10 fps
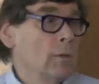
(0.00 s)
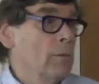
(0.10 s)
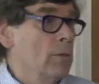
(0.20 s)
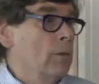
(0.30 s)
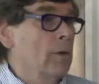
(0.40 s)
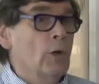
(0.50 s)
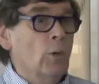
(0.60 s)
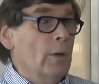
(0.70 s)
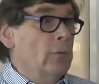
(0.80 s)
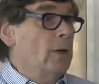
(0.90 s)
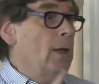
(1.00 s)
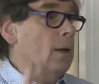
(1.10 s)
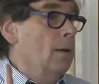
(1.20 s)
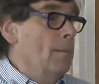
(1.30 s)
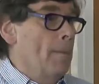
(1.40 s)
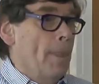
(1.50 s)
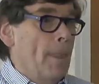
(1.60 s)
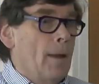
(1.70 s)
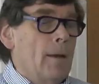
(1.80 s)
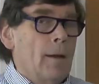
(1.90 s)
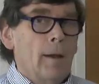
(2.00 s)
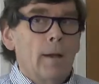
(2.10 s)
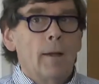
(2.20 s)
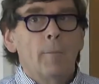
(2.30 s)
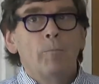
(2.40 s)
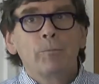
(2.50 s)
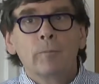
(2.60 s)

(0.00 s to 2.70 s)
The local one for here, um,